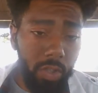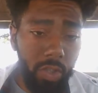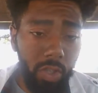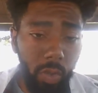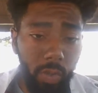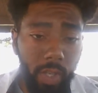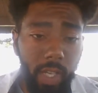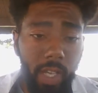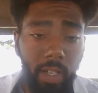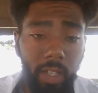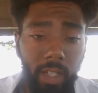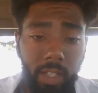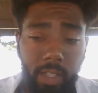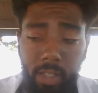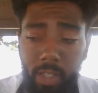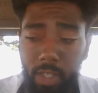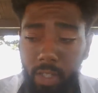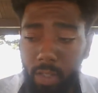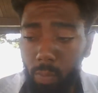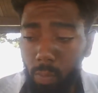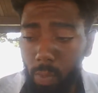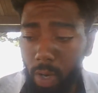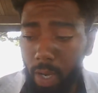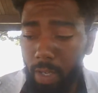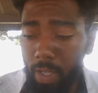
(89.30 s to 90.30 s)
so yeah, let's
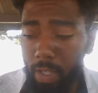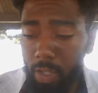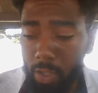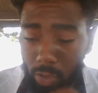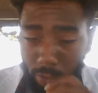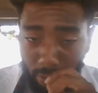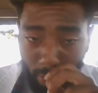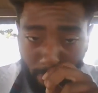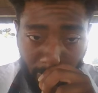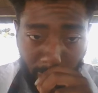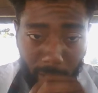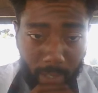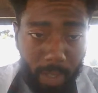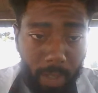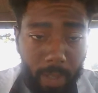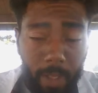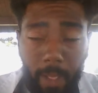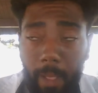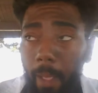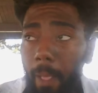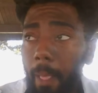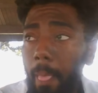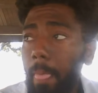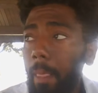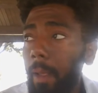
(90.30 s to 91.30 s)
get right into it, right?
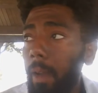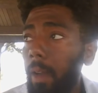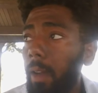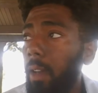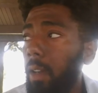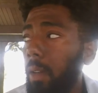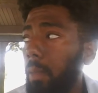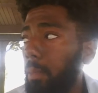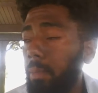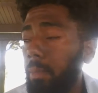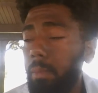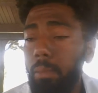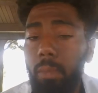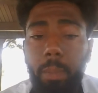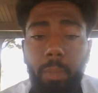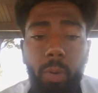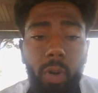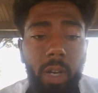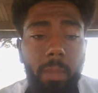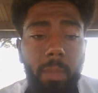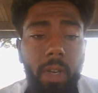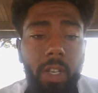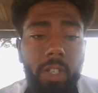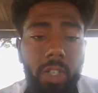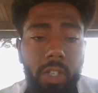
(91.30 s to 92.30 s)

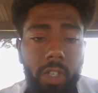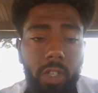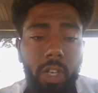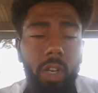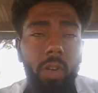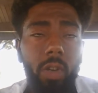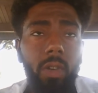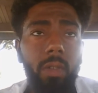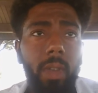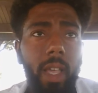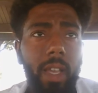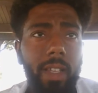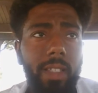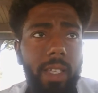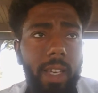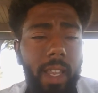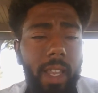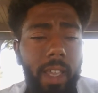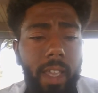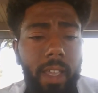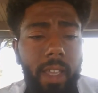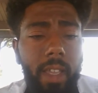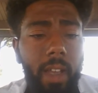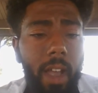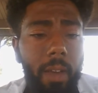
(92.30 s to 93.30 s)
Pretty much, you know, like
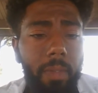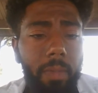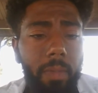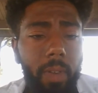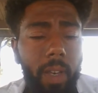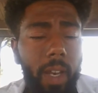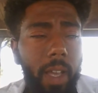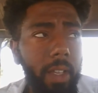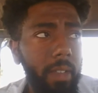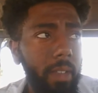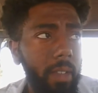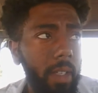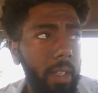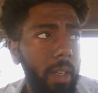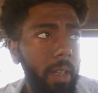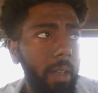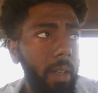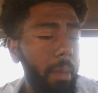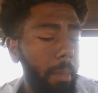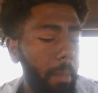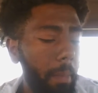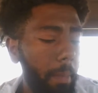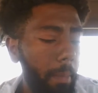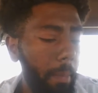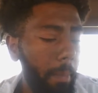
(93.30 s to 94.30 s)
today, I feel like
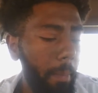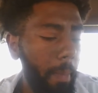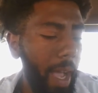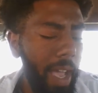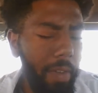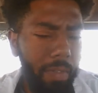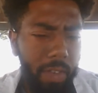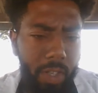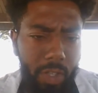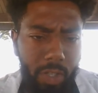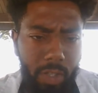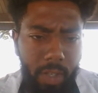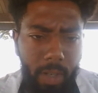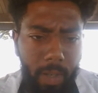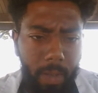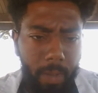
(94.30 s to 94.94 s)
um, I haven't.